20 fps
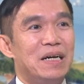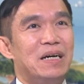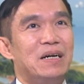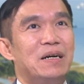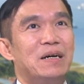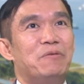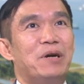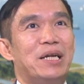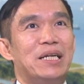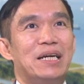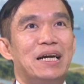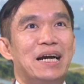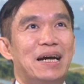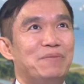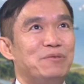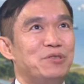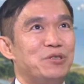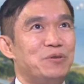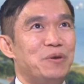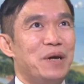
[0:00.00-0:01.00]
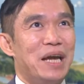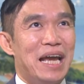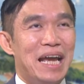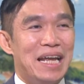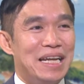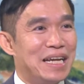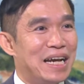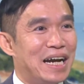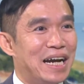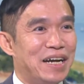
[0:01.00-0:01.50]
When it comes to any
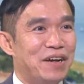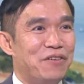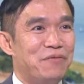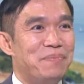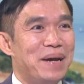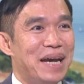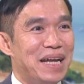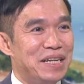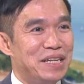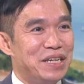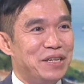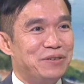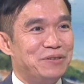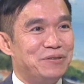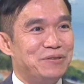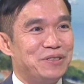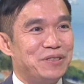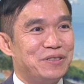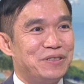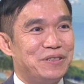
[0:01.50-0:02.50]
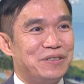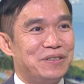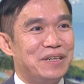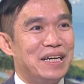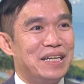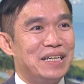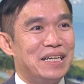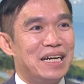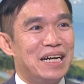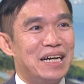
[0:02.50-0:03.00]
kind of bad news or
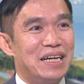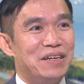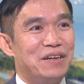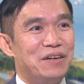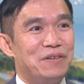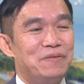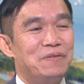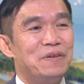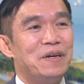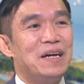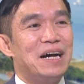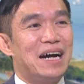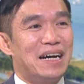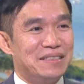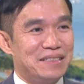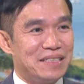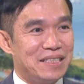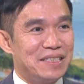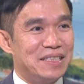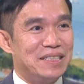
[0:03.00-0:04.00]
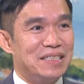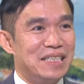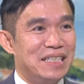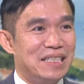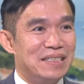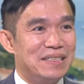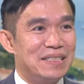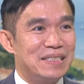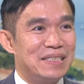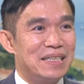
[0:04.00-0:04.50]
any kind of
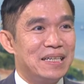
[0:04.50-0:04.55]
uncertainties.